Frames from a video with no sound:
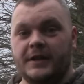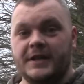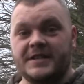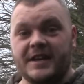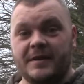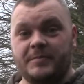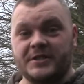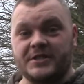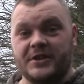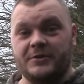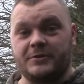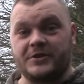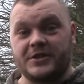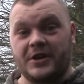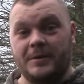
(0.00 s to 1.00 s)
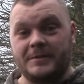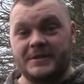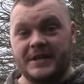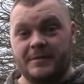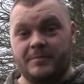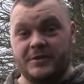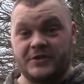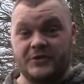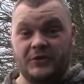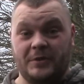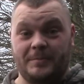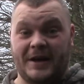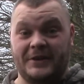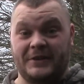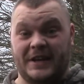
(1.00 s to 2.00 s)
This episode's top tip is all
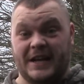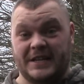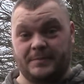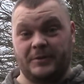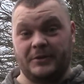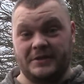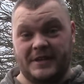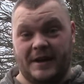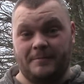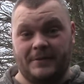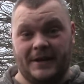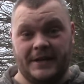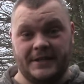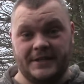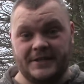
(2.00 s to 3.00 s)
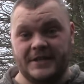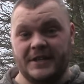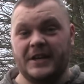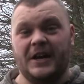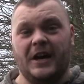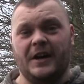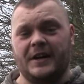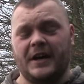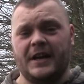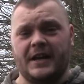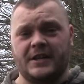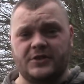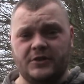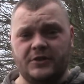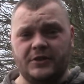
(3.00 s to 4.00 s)
about Catapult Templates. I get
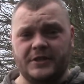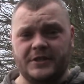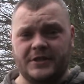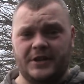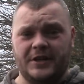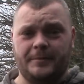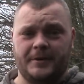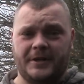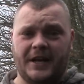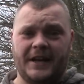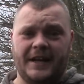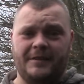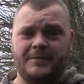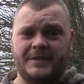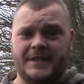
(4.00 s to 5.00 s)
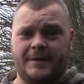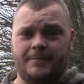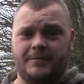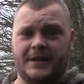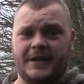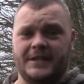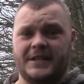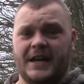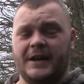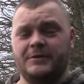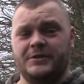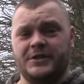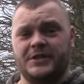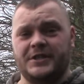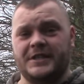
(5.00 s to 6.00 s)
asked all the time, can I have a template? How
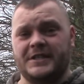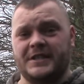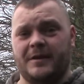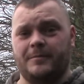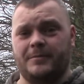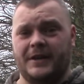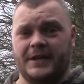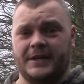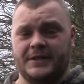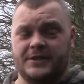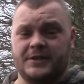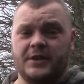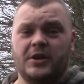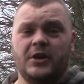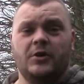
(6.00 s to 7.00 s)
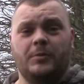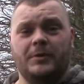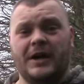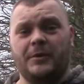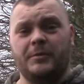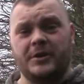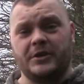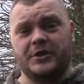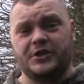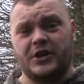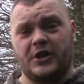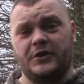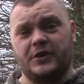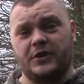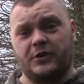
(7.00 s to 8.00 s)
do you do your templates? Well, now we're going to
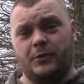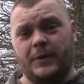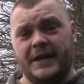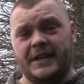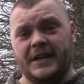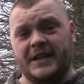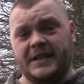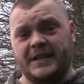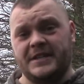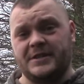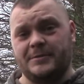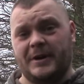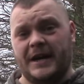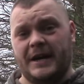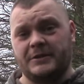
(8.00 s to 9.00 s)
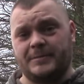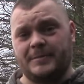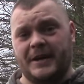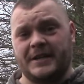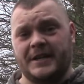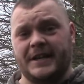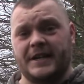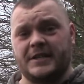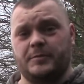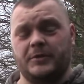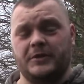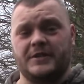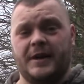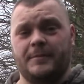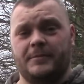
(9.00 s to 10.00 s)
show you the quick and easy way how to make a
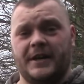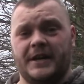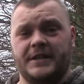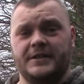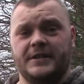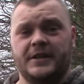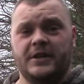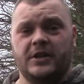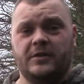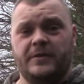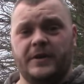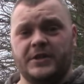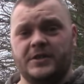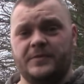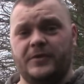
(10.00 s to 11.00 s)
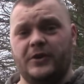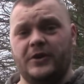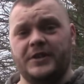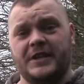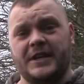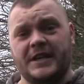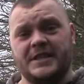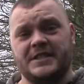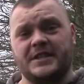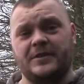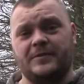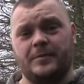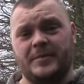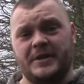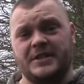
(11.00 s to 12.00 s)
Catapult template. First of all, you get
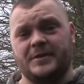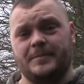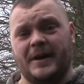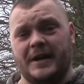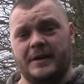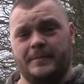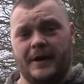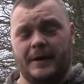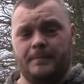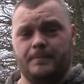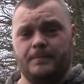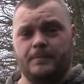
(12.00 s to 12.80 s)
yourself a piece of paper.